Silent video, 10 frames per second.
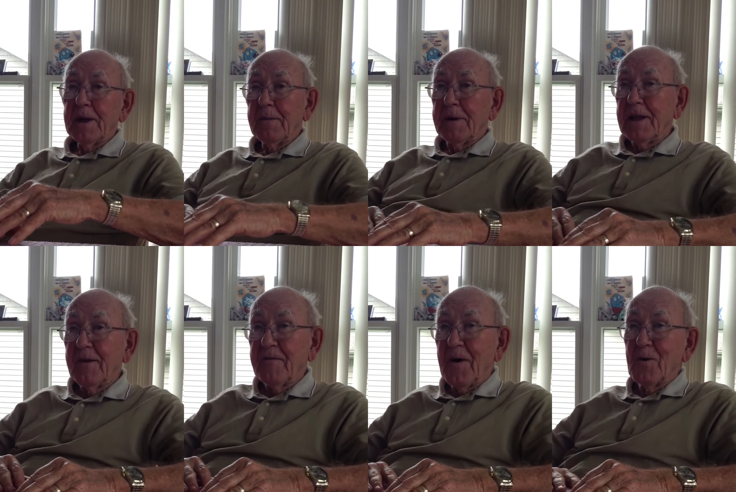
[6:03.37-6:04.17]
me be
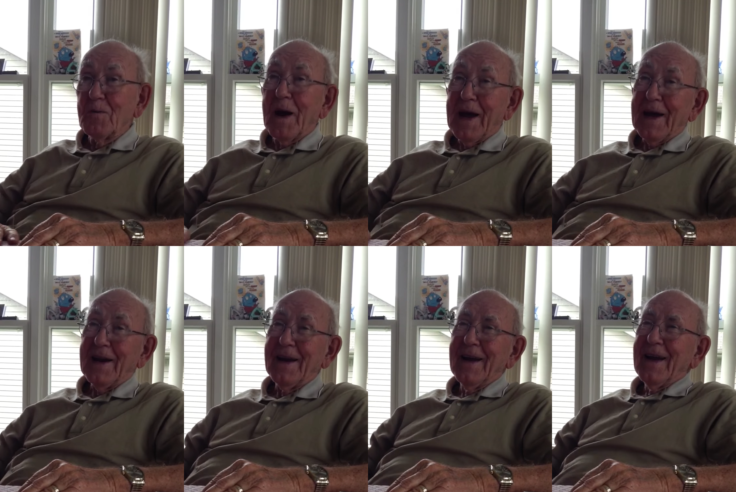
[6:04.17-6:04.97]
the phone man,
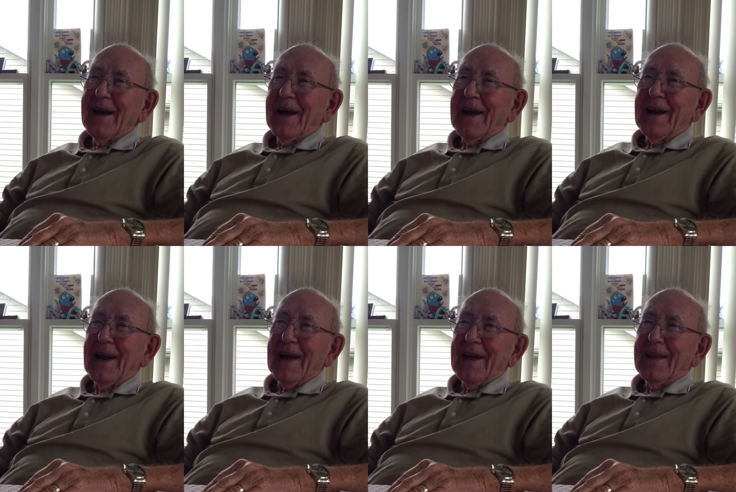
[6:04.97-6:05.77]
and
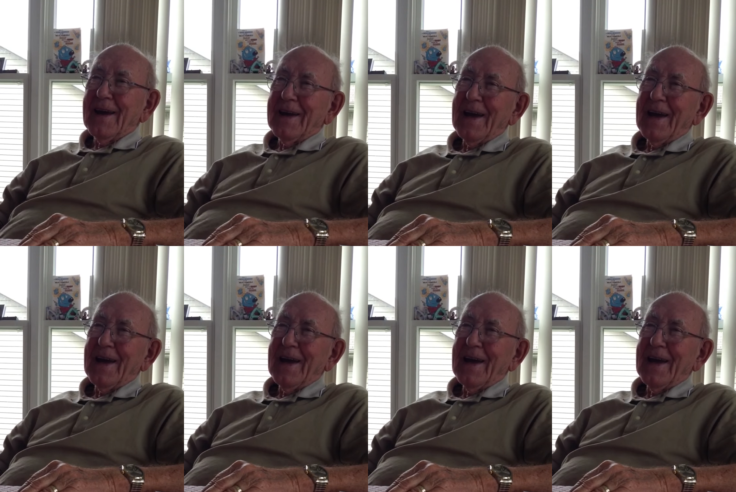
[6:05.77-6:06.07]
they